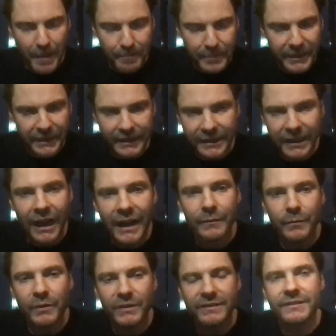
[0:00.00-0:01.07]
big guy
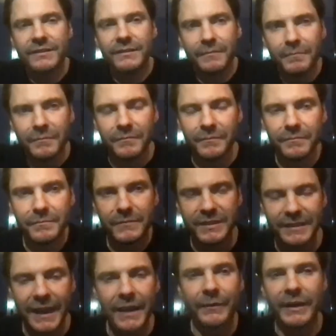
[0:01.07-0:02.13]
was
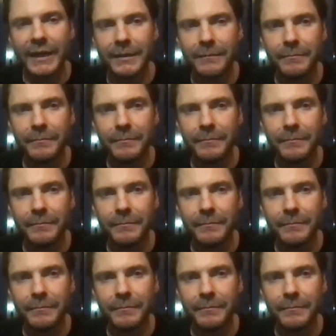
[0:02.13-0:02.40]
staring